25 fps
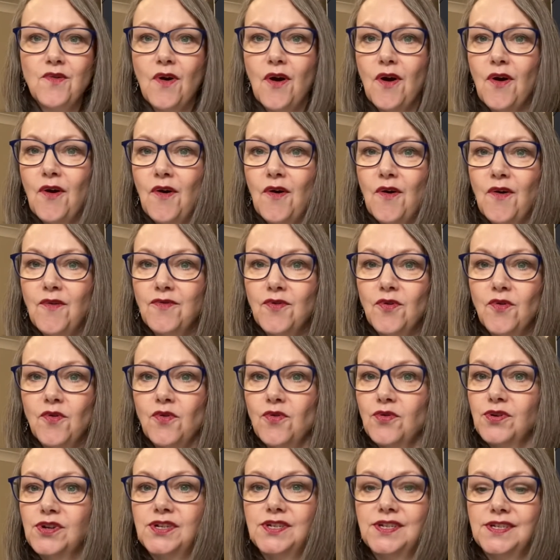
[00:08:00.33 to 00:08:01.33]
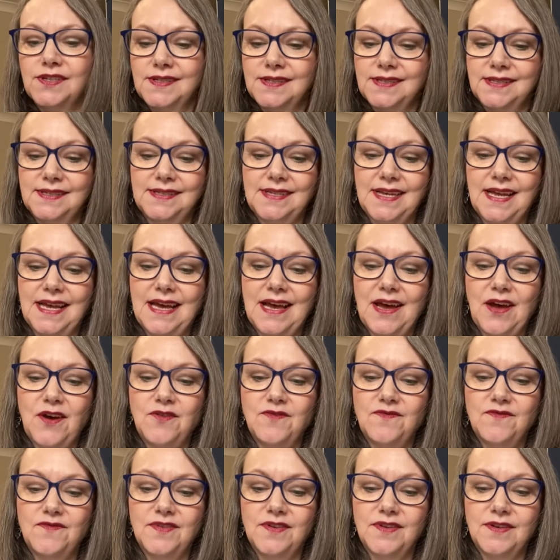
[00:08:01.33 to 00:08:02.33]
of orders
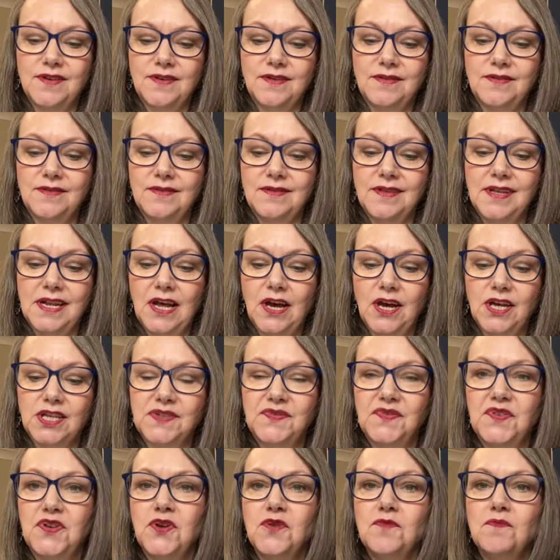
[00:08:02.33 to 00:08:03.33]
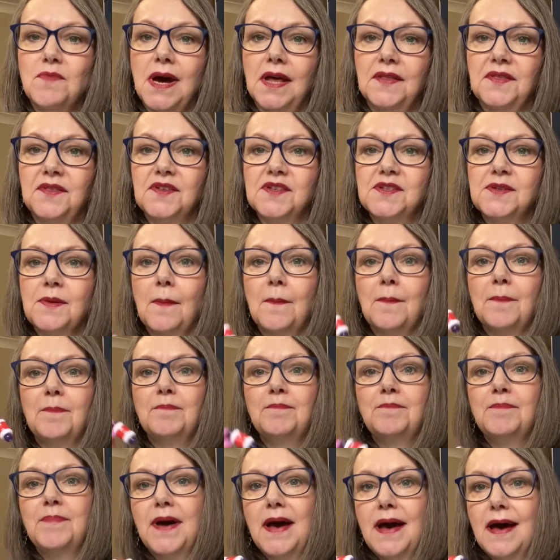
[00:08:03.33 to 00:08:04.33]
over the last few months.
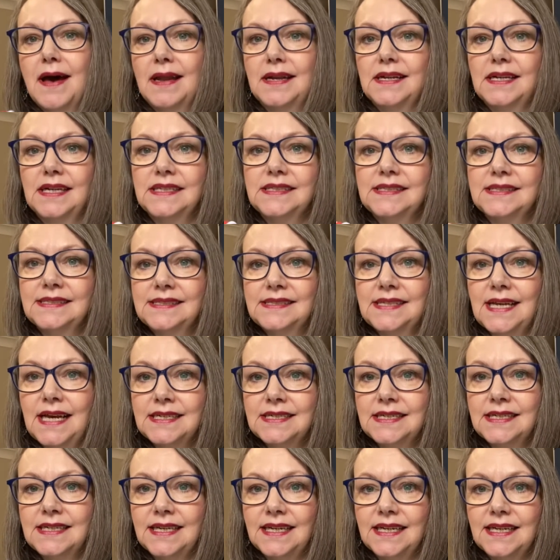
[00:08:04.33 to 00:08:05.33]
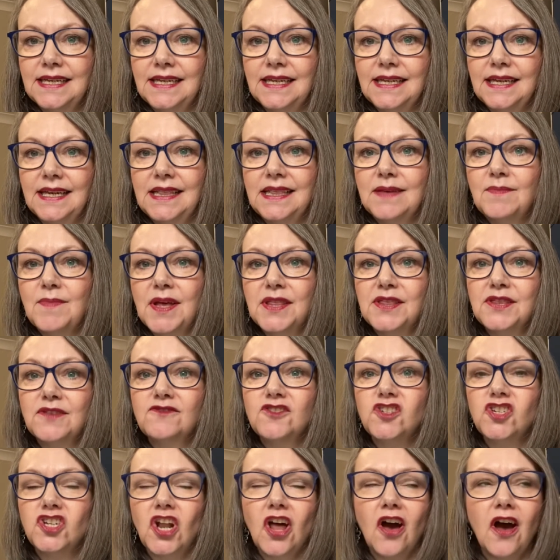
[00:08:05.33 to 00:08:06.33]
But suddenly, in the month of
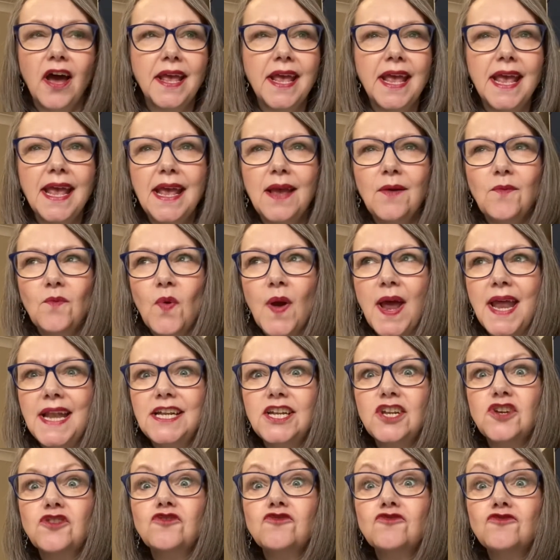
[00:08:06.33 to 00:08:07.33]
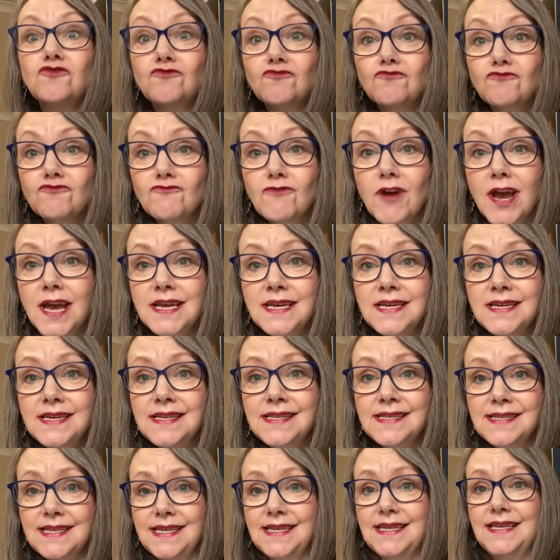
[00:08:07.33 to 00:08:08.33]
July, it went
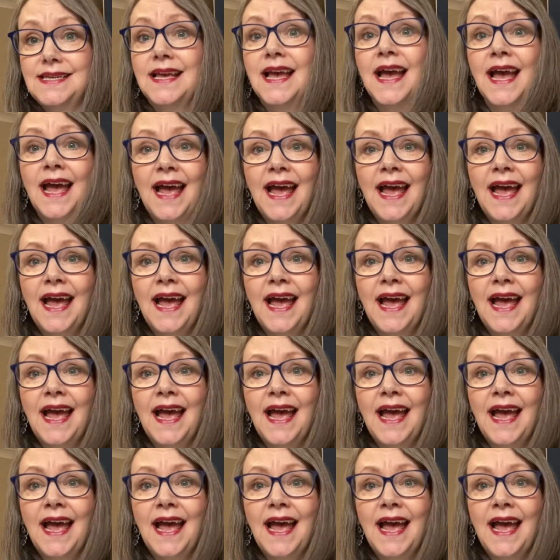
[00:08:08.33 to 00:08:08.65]
crazy.